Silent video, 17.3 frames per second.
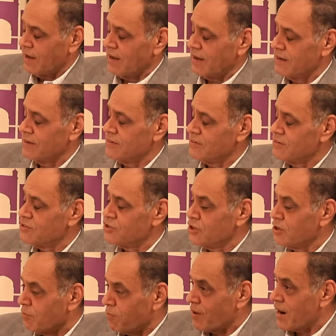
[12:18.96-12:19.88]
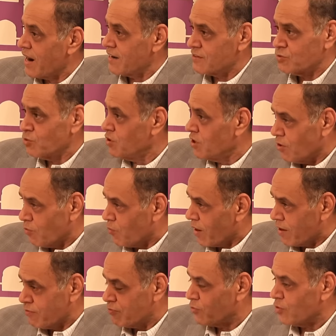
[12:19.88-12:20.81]
And she replied, as only a
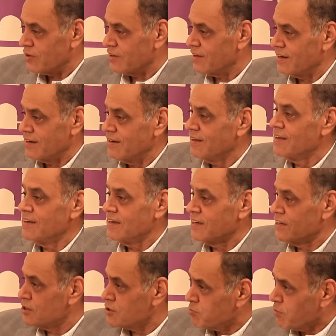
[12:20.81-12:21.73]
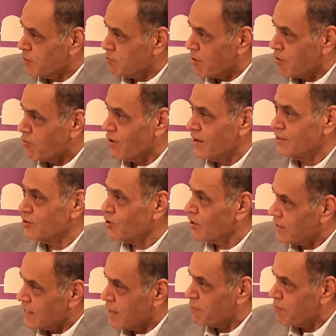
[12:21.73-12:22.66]
wife would, that kismat balwan to
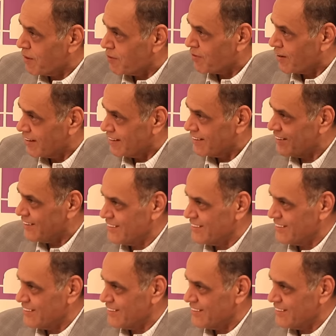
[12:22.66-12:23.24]
bheda pelwan.